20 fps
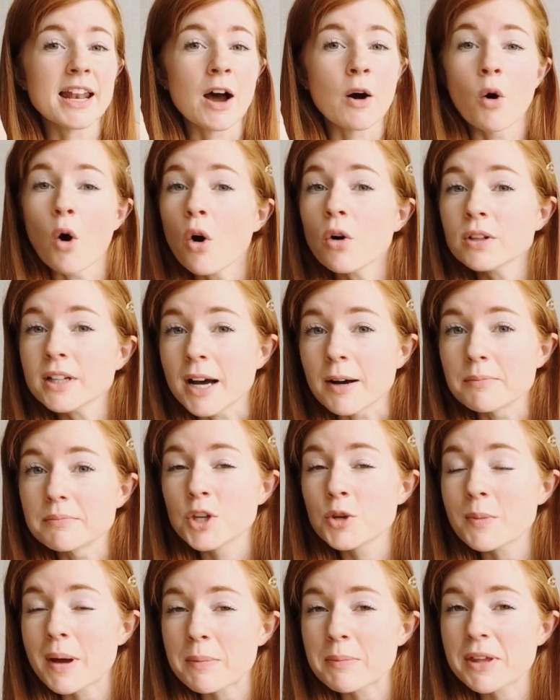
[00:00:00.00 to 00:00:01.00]
Now hold up,
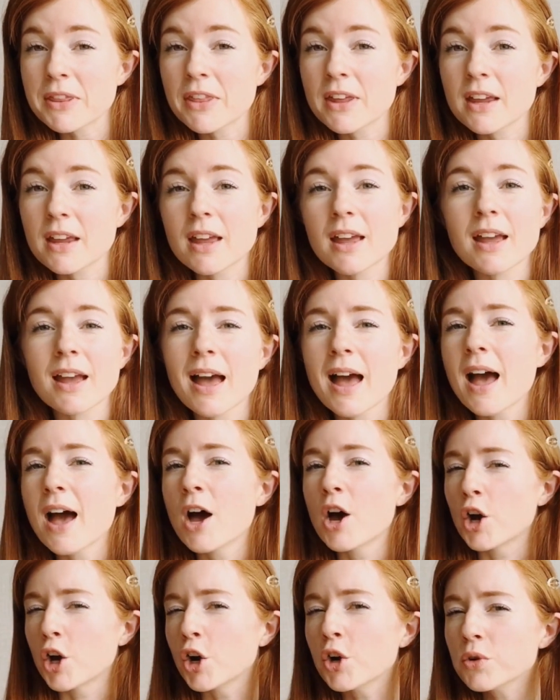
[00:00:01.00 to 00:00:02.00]
you might be thinking,
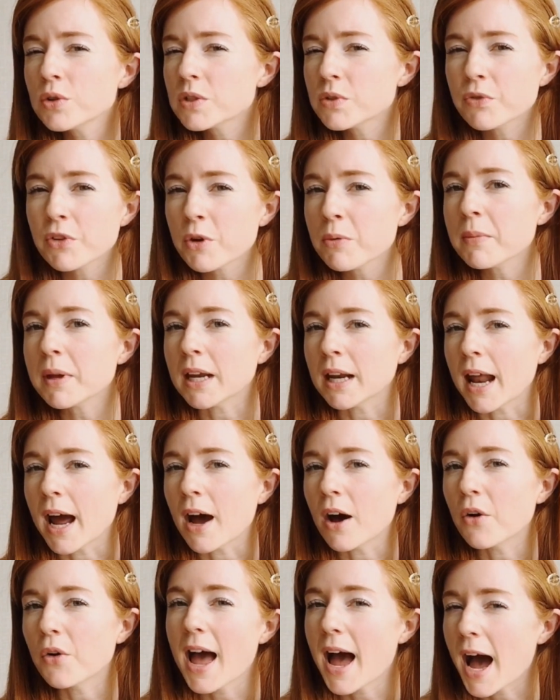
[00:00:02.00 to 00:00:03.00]
who's filming
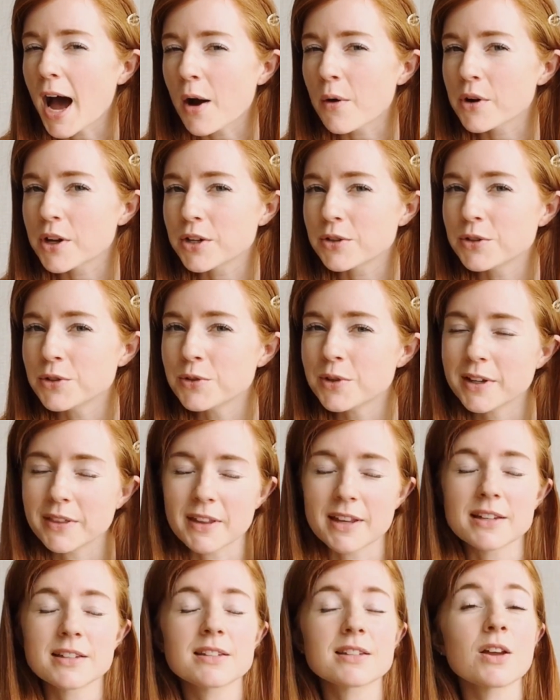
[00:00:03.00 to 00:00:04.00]
now? How are you doing
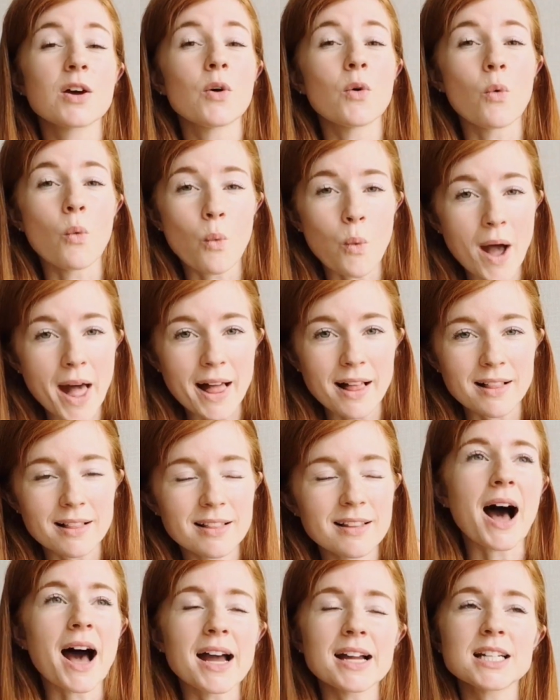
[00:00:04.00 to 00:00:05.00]
this?
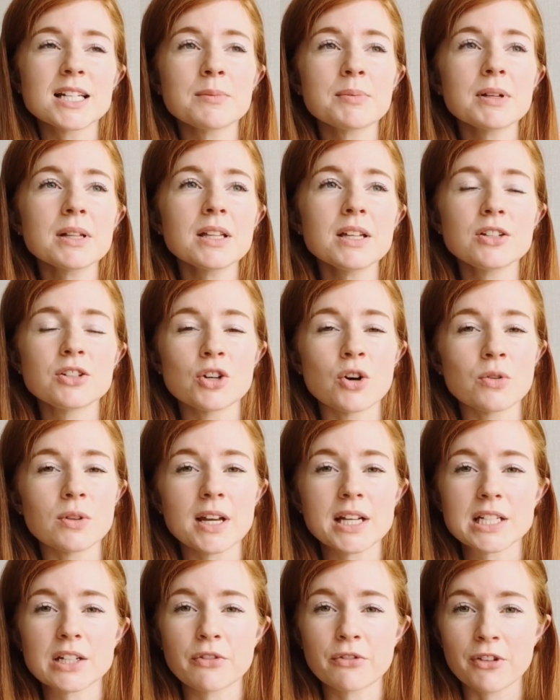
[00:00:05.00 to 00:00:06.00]
Well, I typically don't
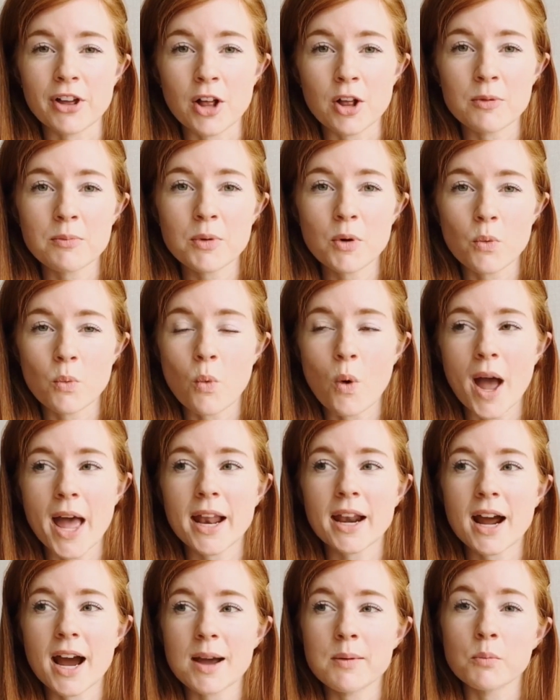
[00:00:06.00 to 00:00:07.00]
like to film
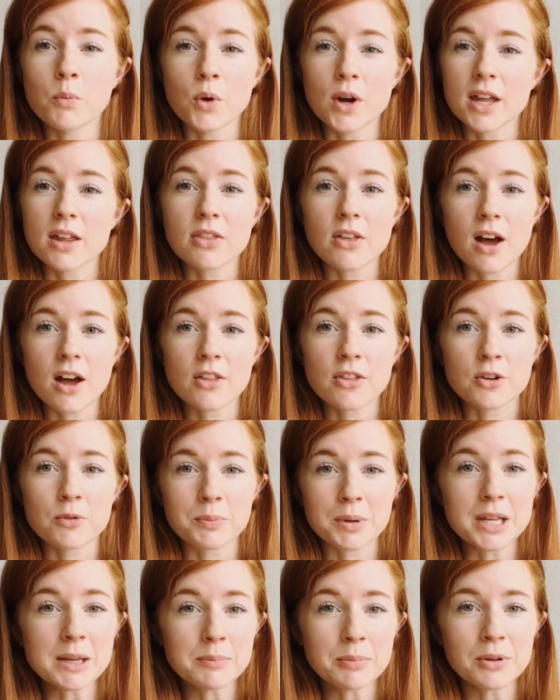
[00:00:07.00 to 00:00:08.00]
when I'm with other
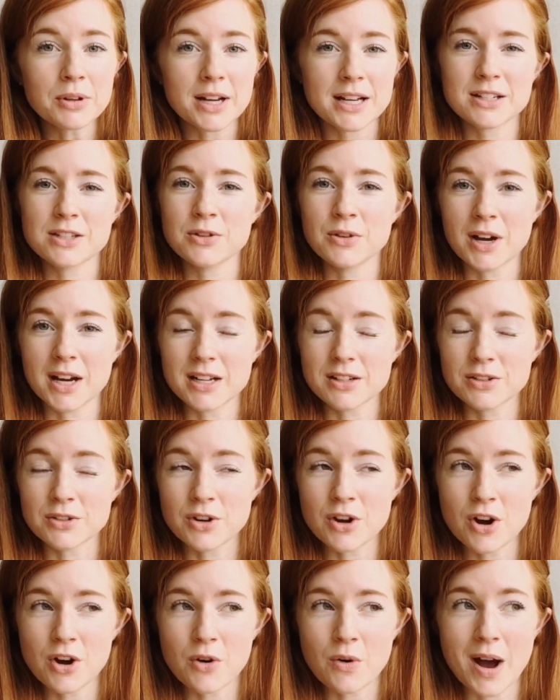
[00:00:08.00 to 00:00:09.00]
people. As you guys
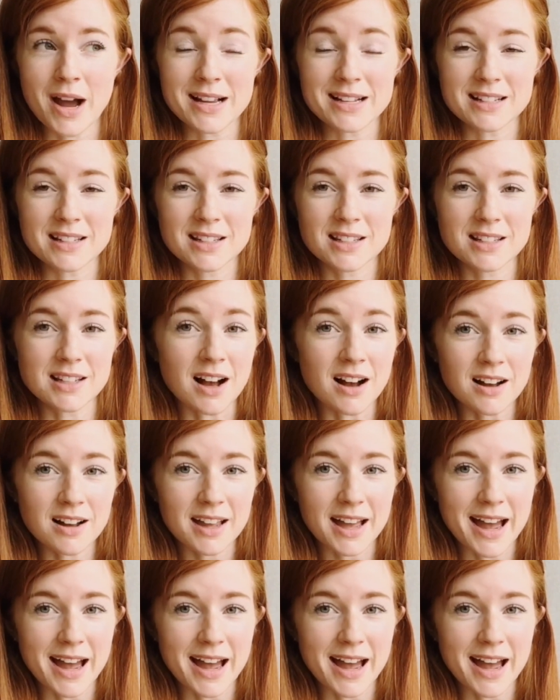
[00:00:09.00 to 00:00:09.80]
know, I suck